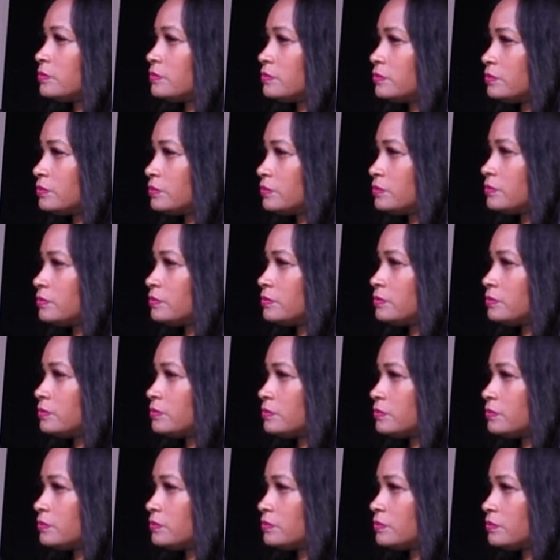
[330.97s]

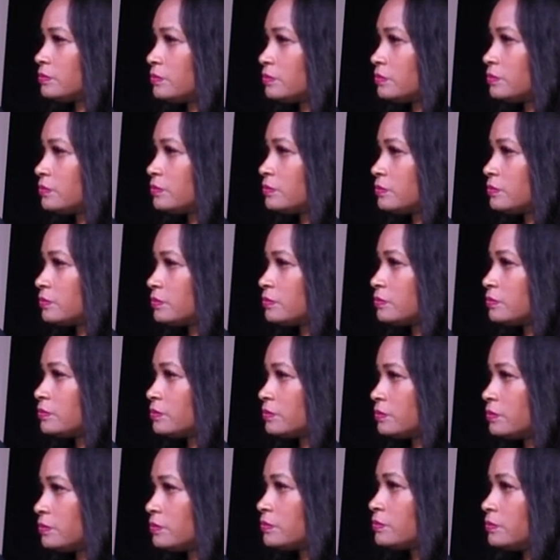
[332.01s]

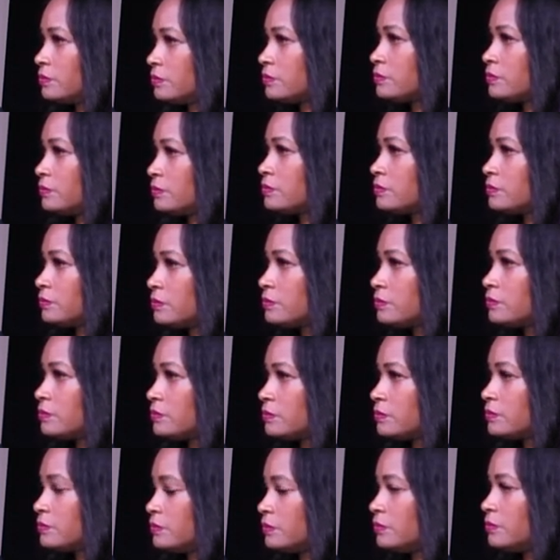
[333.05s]

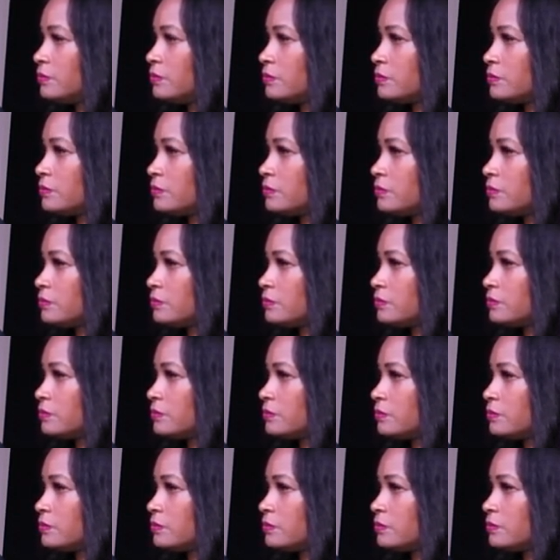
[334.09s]

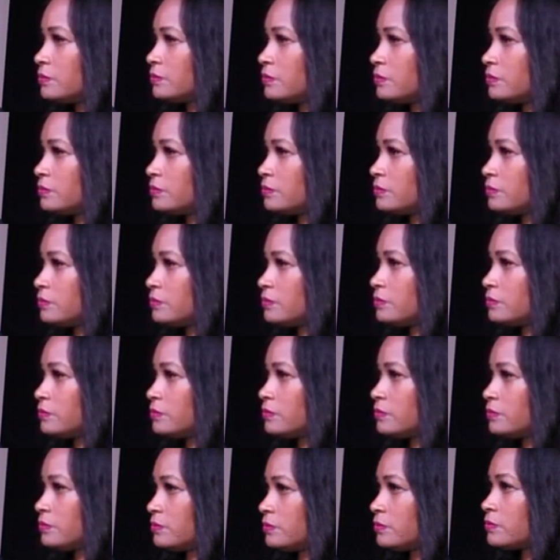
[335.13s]

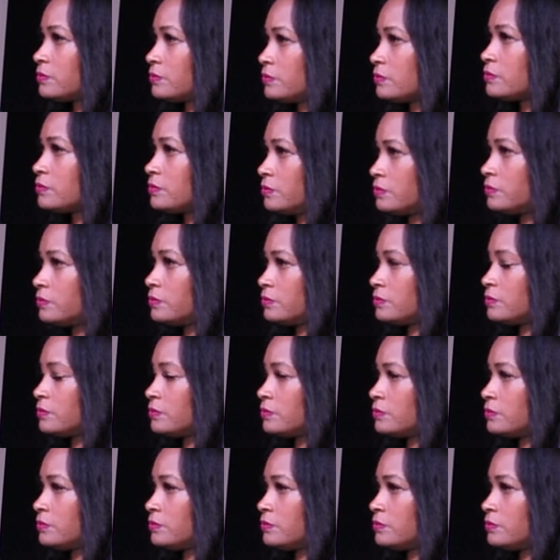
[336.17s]

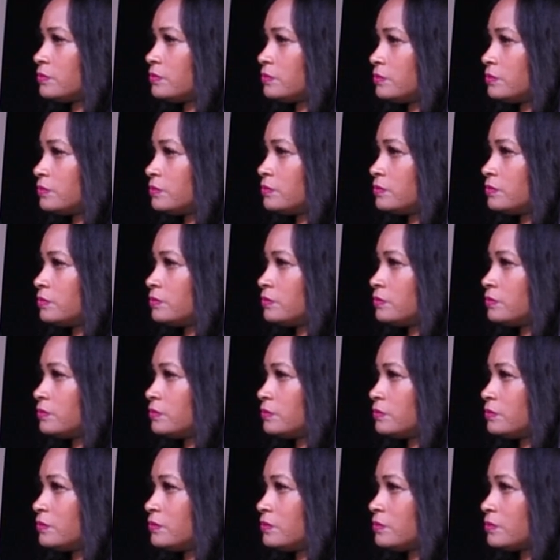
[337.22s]

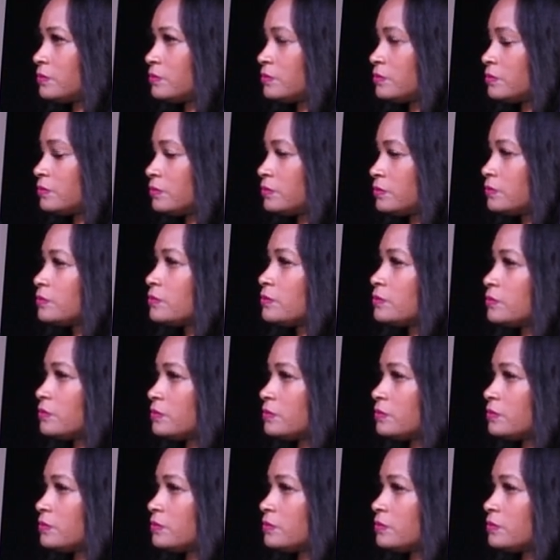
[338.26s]
(not speaking)